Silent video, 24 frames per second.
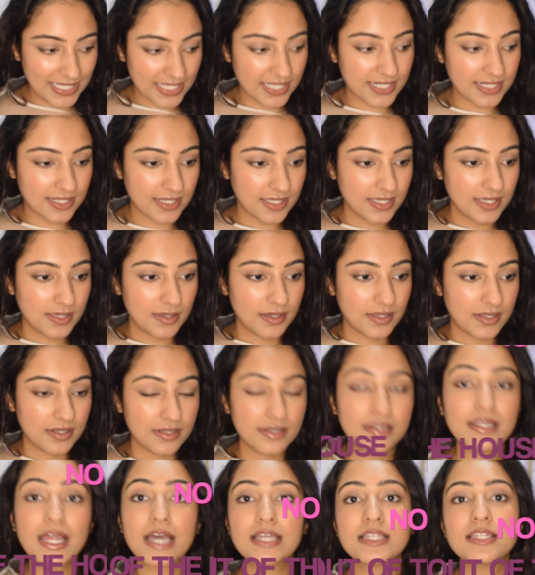in
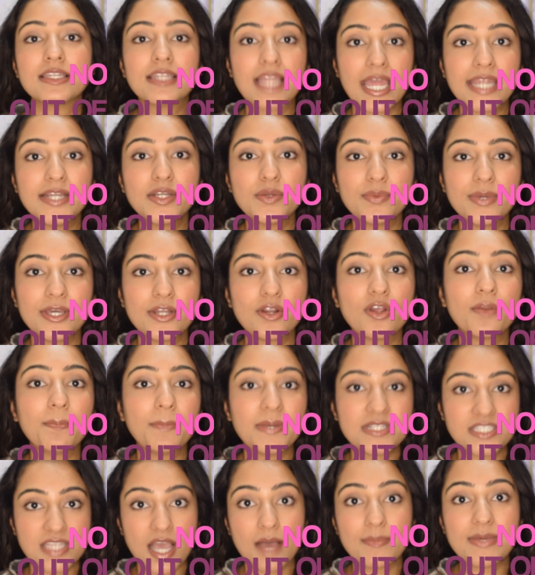nightwear or
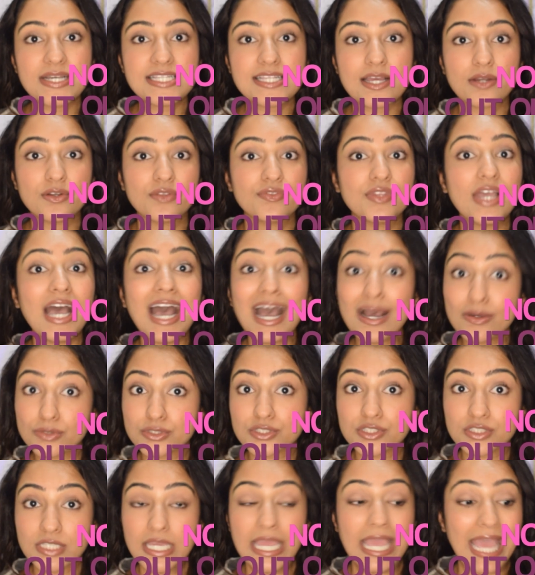pajamas out of the
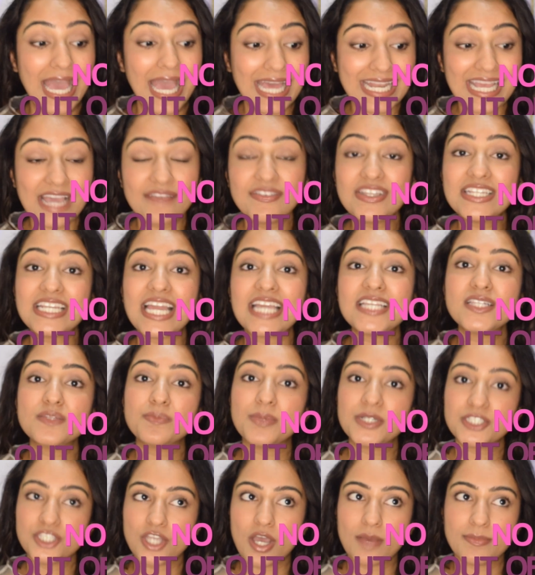house and having nice
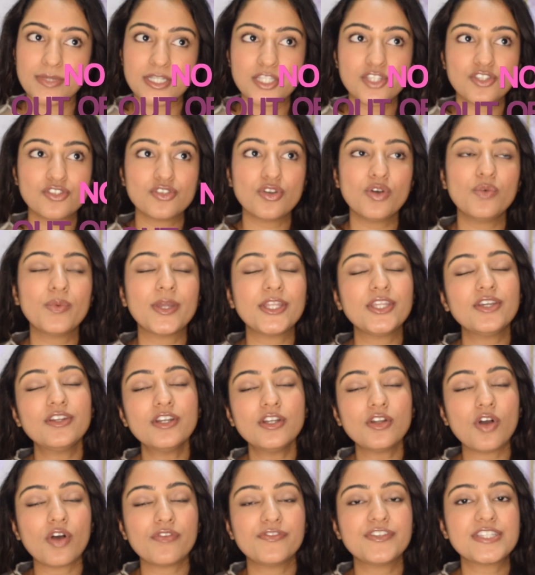pajamas. So when you're
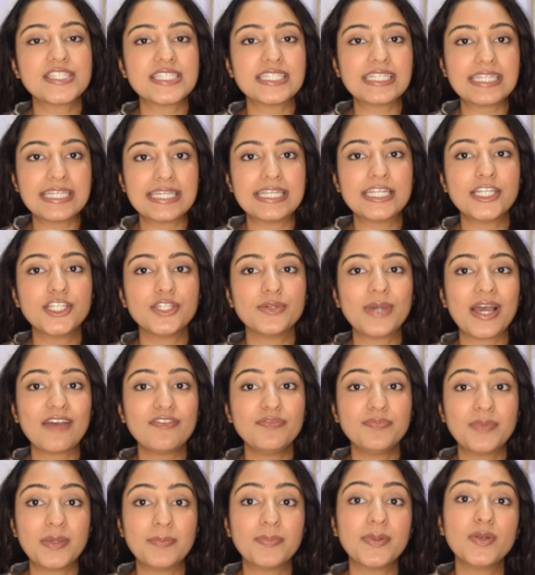an officer kid, you
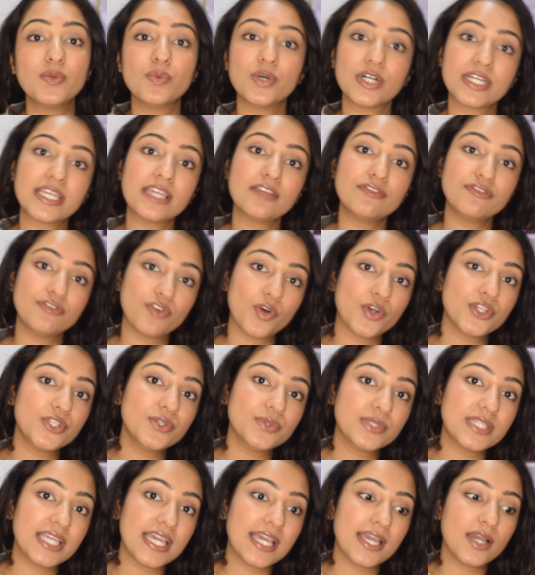have people working for
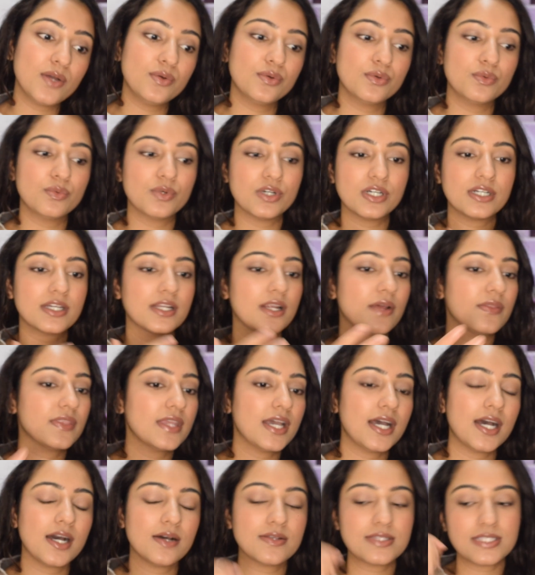you there who work around
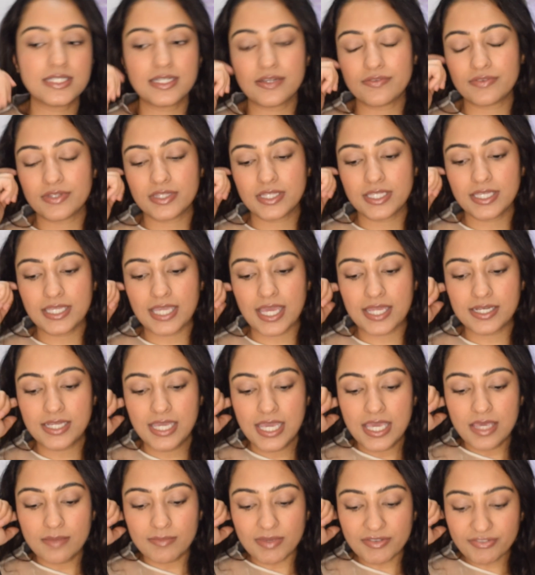the house and everything, and
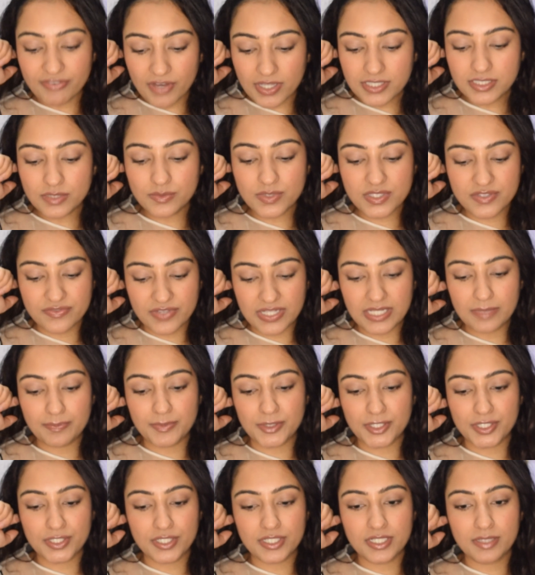my father was very
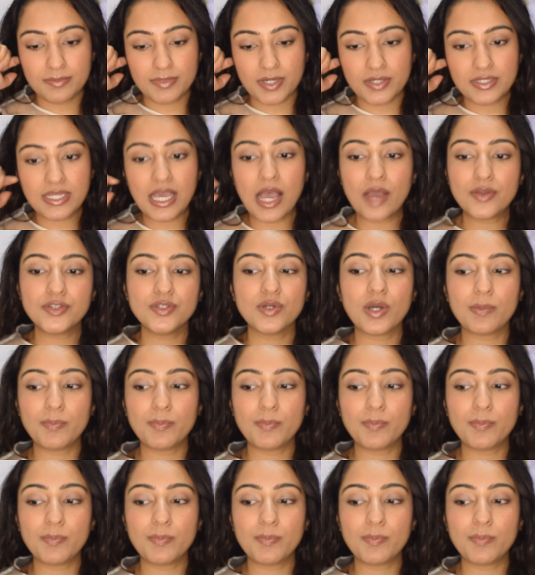particular about how you are